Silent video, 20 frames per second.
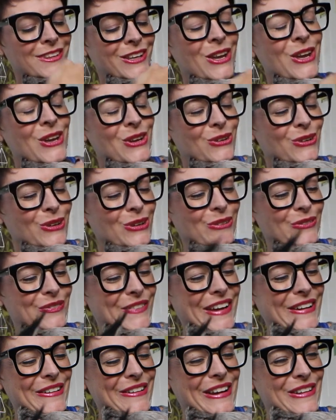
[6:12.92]
You're a
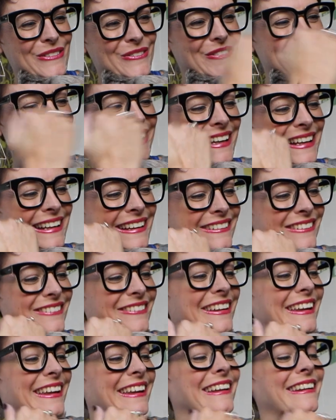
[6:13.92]
very funny little
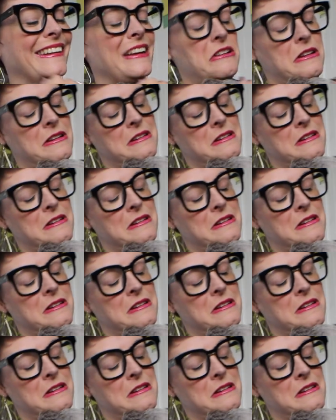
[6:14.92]
hen.